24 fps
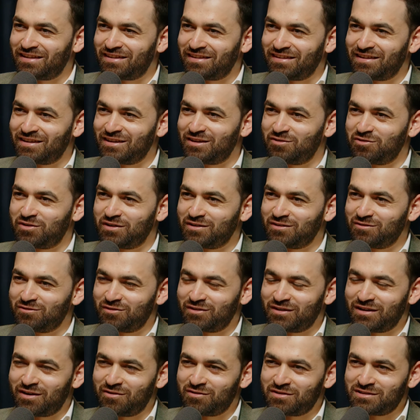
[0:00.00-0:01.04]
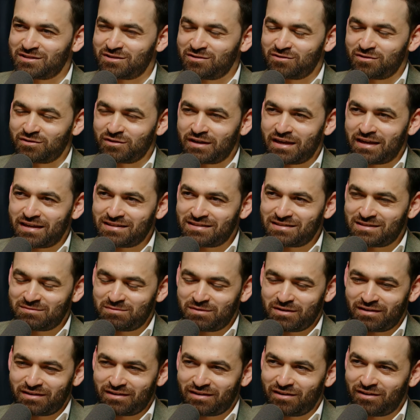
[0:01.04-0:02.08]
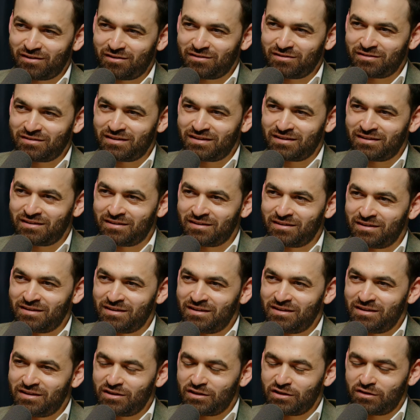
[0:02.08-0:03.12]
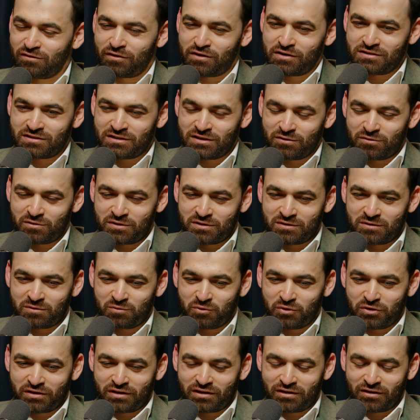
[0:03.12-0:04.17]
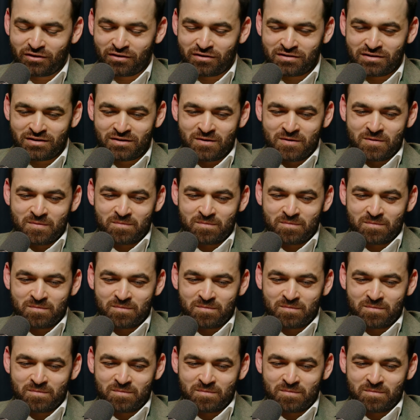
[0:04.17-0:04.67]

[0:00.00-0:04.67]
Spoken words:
I think, when I was your guest speaker on the university you were working on.